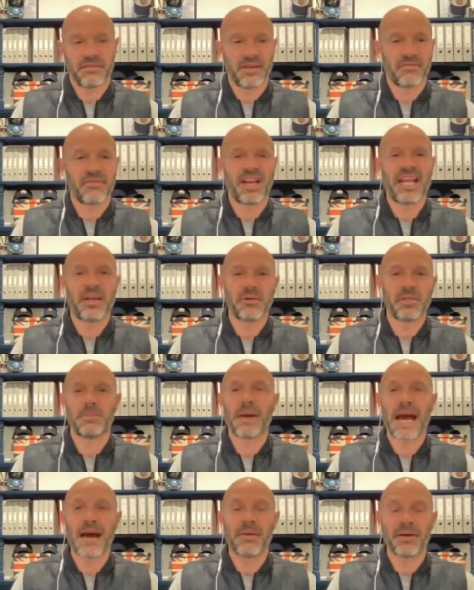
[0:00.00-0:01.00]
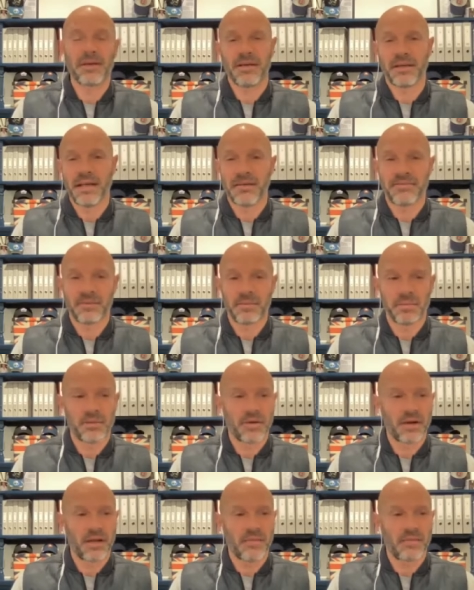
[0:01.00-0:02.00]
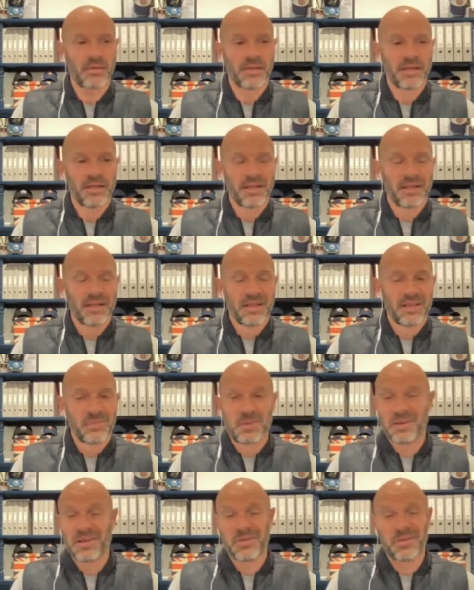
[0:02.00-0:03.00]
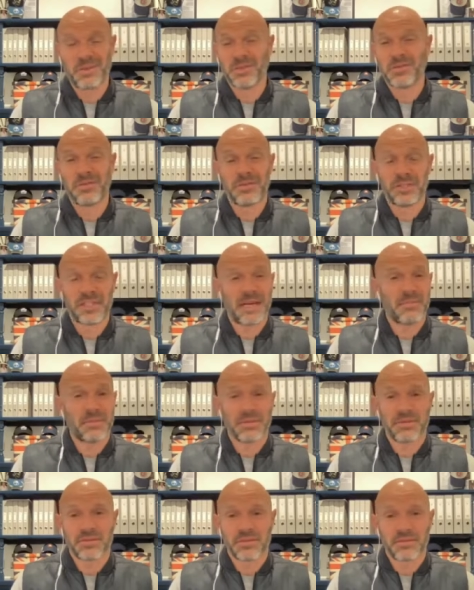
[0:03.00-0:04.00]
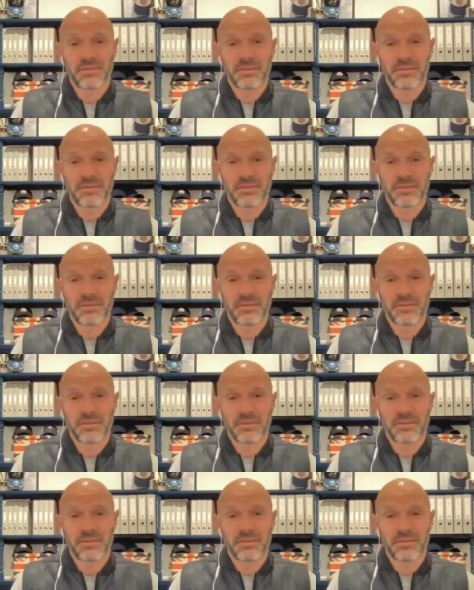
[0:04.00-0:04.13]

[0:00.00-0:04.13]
relinquished power at that football club, it's been nothing short of a shambles.